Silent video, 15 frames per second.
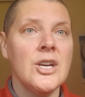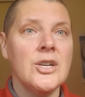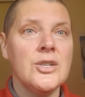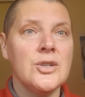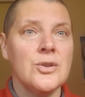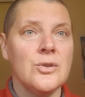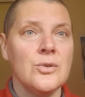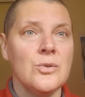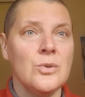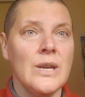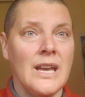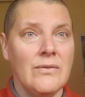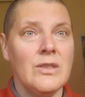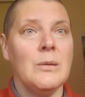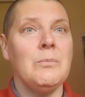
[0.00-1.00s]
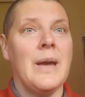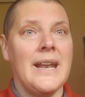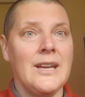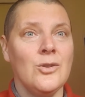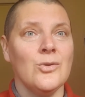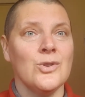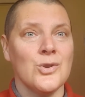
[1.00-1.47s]
to give them
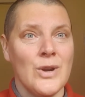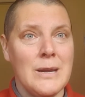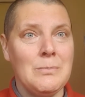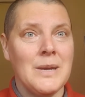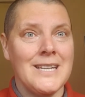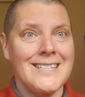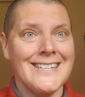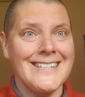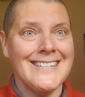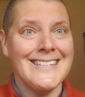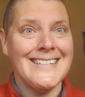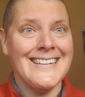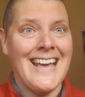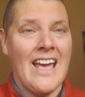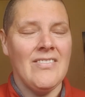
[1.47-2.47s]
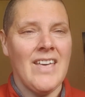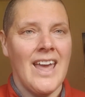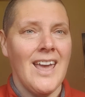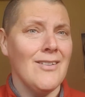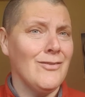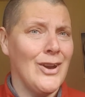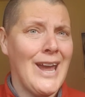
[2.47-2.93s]
medical treatment, and they
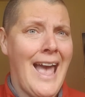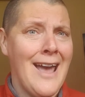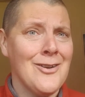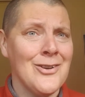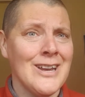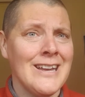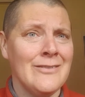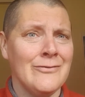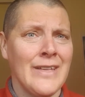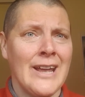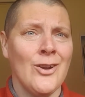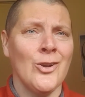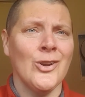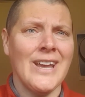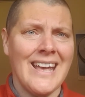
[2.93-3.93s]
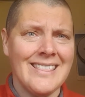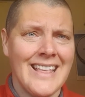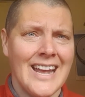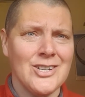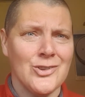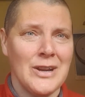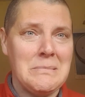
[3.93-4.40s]
get very angry if they don't get
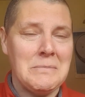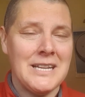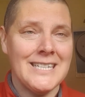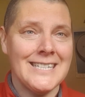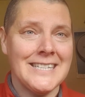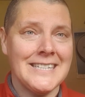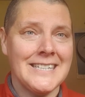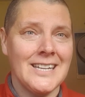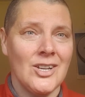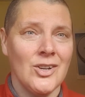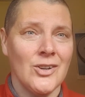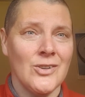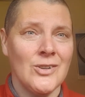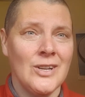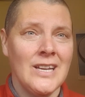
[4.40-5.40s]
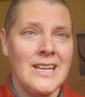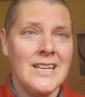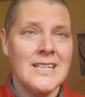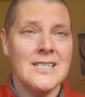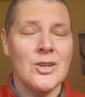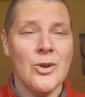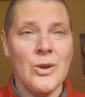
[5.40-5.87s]
that treatment.
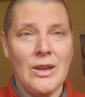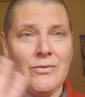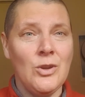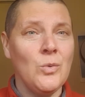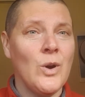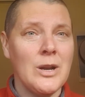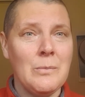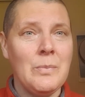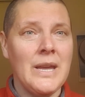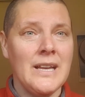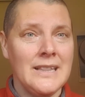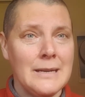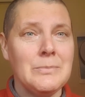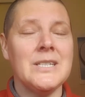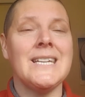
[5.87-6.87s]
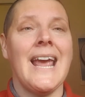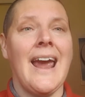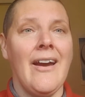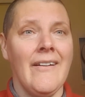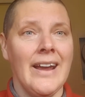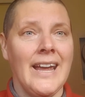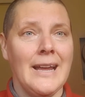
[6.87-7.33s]
So if you want to be a
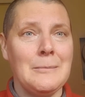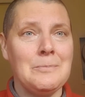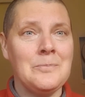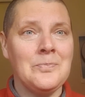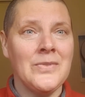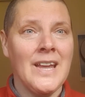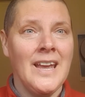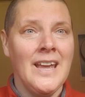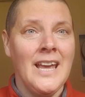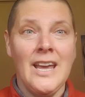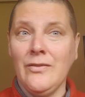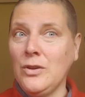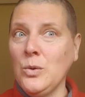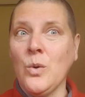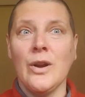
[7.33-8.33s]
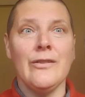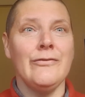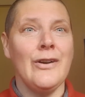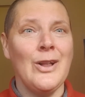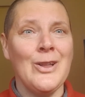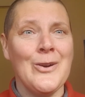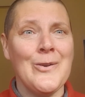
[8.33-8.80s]
libertarian, if you want to
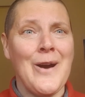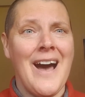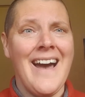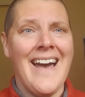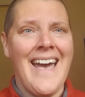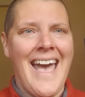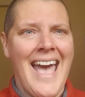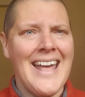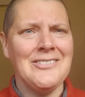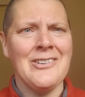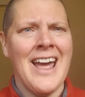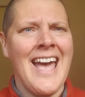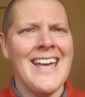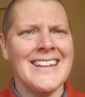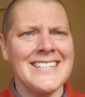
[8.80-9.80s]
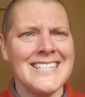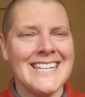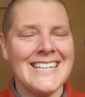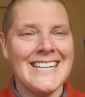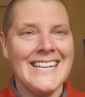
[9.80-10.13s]
follow Ayn Rand